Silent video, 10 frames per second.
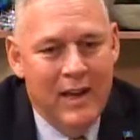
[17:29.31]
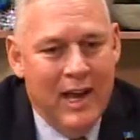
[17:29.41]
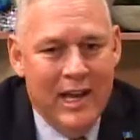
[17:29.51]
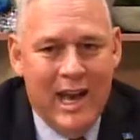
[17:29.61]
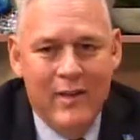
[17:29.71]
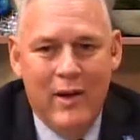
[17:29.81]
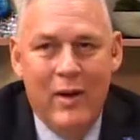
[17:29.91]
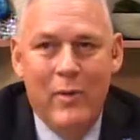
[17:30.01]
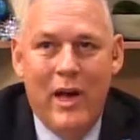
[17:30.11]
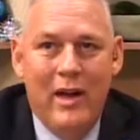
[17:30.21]
And I've
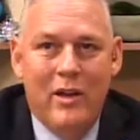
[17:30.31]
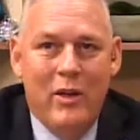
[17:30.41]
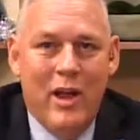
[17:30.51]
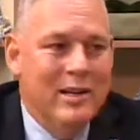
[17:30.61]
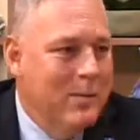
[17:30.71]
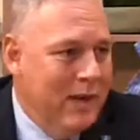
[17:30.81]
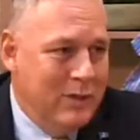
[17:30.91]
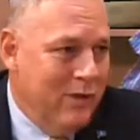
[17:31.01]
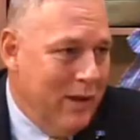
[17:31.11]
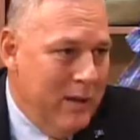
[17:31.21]
had a lot of debates
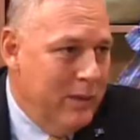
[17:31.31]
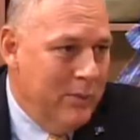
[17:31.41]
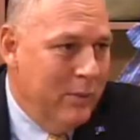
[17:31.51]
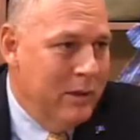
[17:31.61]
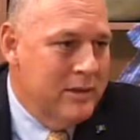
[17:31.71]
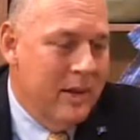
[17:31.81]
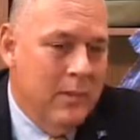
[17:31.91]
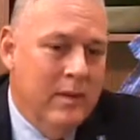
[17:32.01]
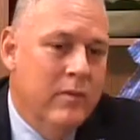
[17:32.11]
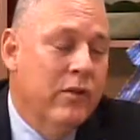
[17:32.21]
with a lot of people because, I
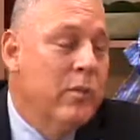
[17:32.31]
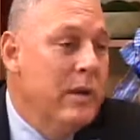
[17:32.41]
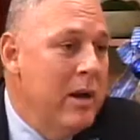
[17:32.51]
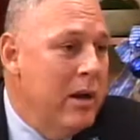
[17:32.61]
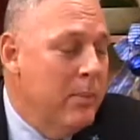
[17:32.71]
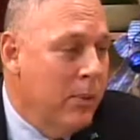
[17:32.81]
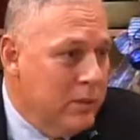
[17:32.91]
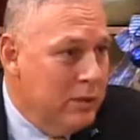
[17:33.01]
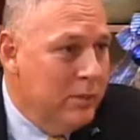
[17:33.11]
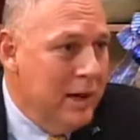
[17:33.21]
mean, for me on a
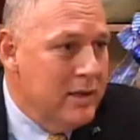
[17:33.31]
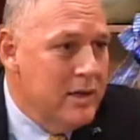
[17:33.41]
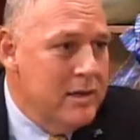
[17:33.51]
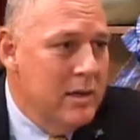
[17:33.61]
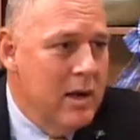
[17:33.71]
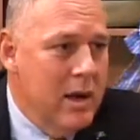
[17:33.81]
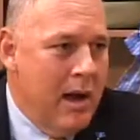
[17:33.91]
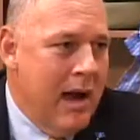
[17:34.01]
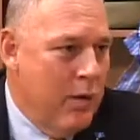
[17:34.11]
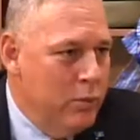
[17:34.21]
personal basis,
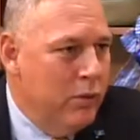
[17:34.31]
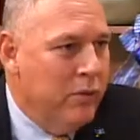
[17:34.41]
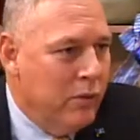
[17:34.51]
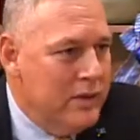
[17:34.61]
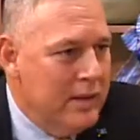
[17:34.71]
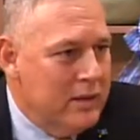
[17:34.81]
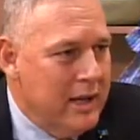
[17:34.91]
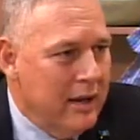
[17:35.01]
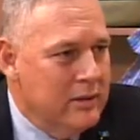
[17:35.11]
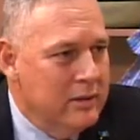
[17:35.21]
I would prefer a sales
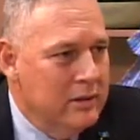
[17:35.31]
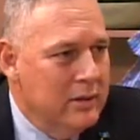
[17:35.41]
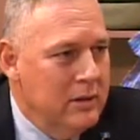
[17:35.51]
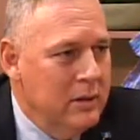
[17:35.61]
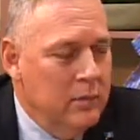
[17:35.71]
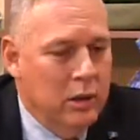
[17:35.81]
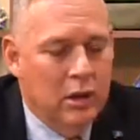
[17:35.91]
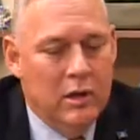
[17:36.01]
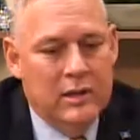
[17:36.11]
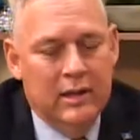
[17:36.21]
tax
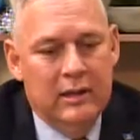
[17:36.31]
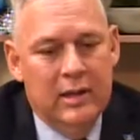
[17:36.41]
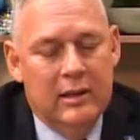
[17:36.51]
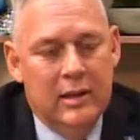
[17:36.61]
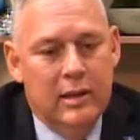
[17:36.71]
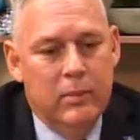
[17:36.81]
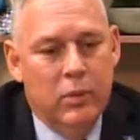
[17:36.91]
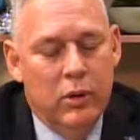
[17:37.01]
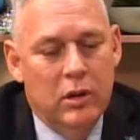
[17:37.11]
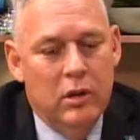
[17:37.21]
because I think that the
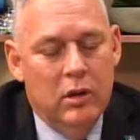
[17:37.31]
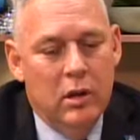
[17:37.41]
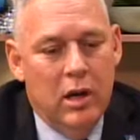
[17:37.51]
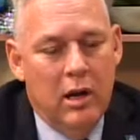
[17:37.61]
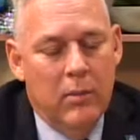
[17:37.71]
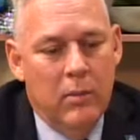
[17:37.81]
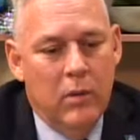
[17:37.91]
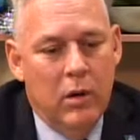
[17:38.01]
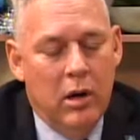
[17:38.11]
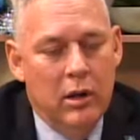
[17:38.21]
burden
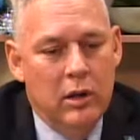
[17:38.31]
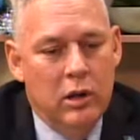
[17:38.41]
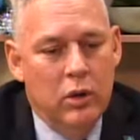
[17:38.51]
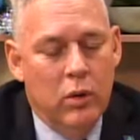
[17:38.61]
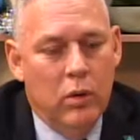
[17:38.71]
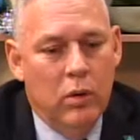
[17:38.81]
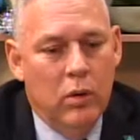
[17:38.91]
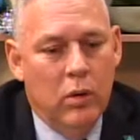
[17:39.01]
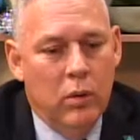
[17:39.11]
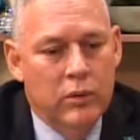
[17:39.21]
on your
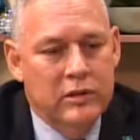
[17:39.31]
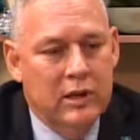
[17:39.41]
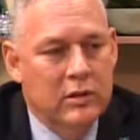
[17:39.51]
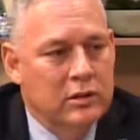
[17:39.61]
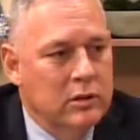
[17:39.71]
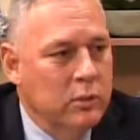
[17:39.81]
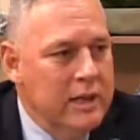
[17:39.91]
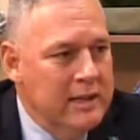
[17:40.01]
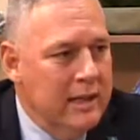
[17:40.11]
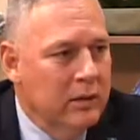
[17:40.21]
wholesalers and
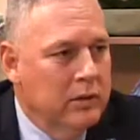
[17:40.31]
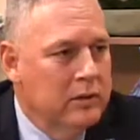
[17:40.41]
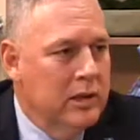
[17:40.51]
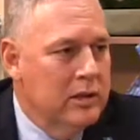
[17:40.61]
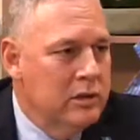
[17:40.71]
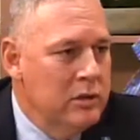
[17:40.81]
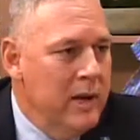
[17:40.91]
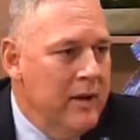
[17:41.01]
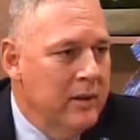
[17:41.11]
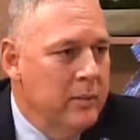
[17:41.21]
retailers is too
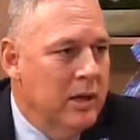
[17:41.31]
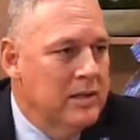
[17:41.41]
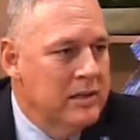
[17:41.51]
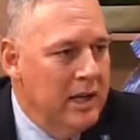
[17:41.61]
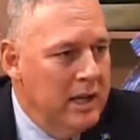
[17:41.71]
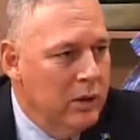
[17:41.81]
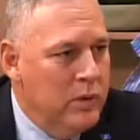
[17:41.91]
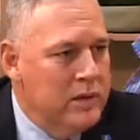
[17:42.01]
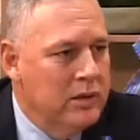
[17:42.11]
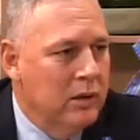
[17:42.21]
heavy because it's
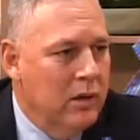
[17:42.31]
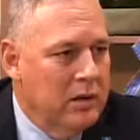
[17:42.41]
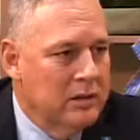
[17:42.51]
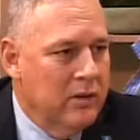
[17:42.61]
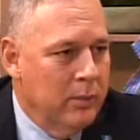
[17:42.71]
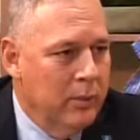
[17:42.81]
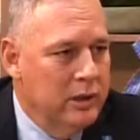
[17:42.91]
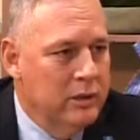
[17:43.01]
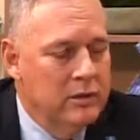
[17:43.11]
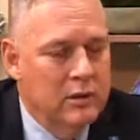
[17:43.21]
increasing their cost of
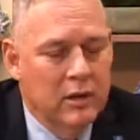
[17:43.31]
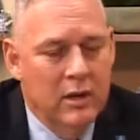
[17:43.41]
operations.